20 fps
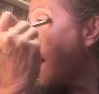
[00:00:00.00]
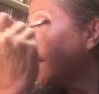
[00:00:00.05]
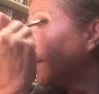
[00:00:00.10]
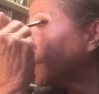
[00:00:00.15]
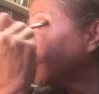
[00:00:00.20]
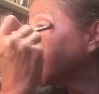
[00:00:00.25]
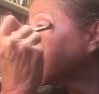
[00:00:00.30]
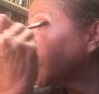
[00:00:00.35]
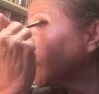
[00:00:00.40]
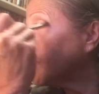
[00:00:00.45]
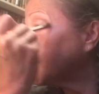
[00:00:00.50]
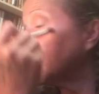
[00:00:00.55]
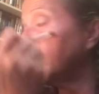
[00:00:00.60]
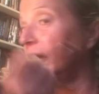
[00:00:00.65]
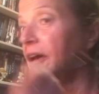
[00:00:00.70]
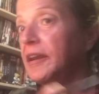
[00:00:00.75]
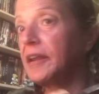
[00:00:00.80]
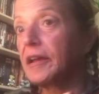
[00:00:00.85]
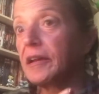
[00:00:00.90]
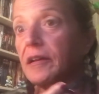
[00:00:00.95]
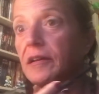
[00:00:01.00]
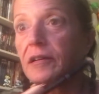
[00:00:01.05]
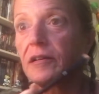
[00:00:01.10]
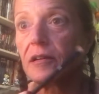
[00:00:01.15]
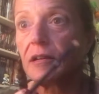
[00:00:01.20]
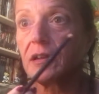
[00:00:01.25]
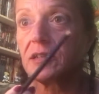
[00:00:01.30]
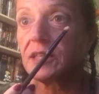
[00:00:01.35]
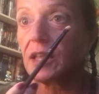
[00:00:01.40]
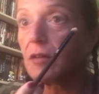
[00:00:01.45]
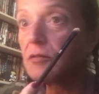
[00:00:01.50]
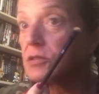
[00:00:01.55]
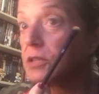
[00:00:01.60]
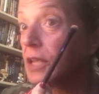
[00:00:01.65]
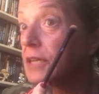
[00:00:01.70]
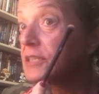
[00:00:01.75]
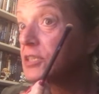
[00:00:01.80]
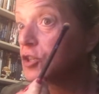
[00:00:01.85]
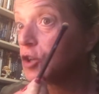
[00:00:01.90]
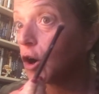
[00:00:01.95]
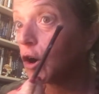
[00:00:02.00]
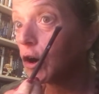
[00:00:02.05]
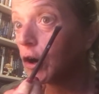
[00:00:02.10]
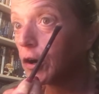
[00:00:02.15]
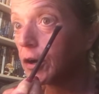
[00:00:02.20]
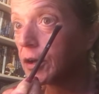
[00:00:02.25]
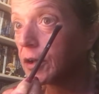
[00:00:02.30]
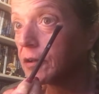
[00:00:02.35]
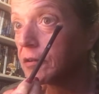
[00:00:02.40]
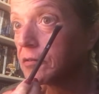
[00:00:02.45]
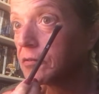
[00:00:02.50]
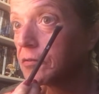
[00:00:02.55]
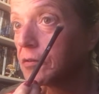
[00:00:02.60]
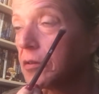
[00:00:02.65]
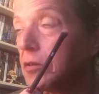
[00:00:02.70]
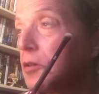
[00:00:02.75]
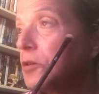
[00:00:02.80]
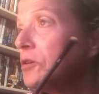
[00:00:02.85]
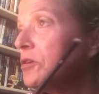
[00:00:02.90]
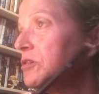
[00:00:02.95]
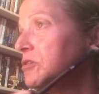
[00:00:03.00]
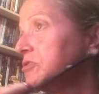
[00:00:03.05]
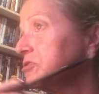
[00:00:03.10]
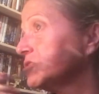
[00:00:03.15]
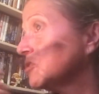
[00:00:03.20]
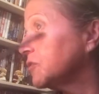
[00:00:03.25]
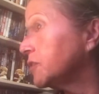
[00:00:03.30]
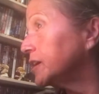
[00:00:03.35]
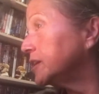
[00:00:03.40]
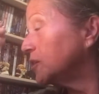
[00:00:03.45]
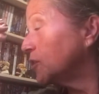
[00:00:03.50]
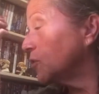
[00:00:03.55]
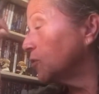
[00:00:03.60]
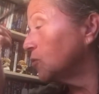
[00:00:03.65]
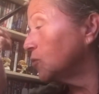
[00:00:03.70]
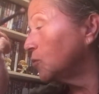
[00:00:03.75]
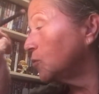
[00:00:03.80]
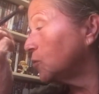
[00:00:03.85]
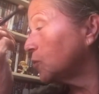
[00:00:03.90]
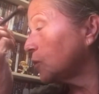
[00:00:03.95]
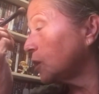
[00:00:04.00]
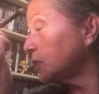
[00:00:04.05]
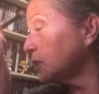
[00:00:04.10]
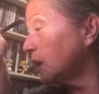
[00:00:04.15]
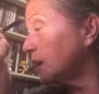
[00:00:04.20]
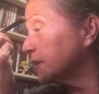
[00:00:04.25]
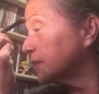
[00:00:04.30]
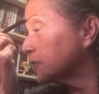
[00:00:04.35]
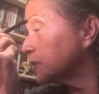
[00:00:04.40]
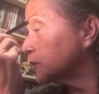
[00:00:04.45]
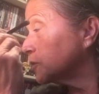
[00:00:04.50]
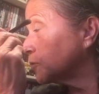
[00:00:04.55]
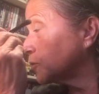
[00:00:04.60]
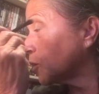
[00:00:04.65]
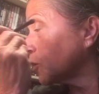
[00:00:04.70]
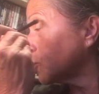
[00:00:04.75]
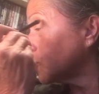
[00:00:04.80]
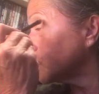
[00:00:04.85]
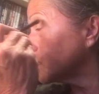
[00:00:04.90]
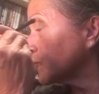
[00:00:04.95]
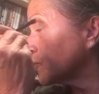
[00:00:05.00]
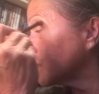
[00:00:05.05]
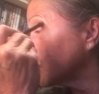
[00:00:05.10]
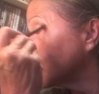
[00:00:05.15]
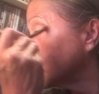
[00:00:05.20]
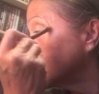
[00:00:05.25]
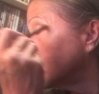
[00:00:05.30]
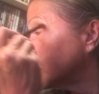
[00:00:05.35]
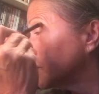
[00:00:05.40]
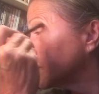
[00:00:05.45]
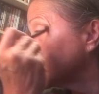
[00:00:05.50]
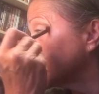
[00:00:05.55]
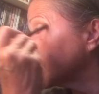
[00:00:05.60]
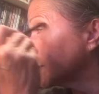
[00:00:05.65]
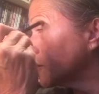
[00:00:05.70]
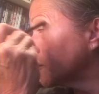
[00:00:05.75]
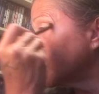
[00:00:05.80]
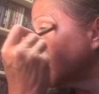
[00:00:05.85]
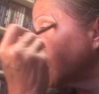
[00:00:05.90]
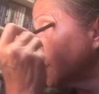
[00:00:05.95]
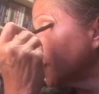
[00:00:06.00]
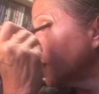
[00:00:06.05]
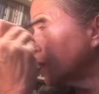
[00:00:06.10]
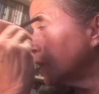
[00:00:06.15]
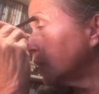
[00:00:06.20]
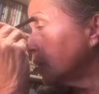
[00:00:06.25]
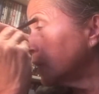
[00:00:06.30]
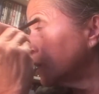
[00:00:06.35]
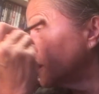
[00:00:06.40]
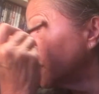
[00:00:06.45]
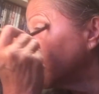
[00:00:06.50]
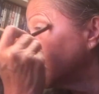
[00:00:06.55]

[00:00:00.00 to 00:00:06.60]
So don't panic, because that was like dark. So I know a lot of the new girls, you're like, oh my god,